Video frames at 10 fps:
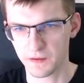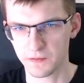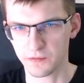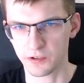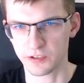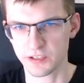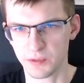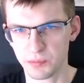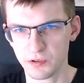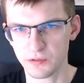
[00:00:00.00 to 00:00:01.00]
For
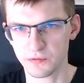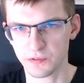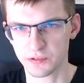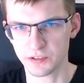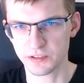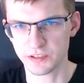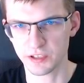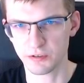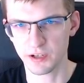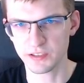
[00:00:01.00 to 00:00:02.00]
example, for this
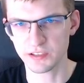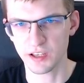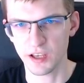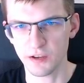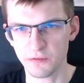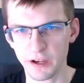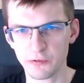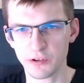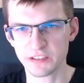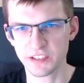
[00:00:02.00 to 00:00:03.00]
sequence,
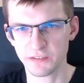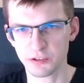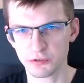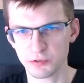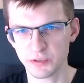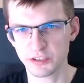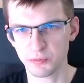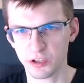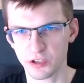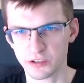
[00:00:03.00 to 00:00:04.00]
five, one, seven would be
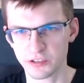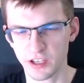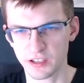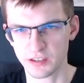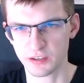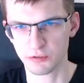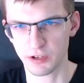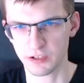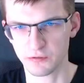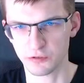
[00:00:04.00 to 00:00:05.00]
smaller, ten,
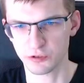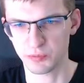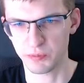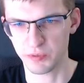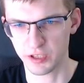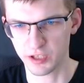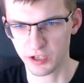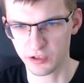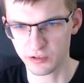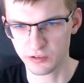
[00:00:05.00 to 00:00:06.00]
twelve would be
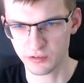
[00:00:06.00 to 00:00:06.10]
bigger.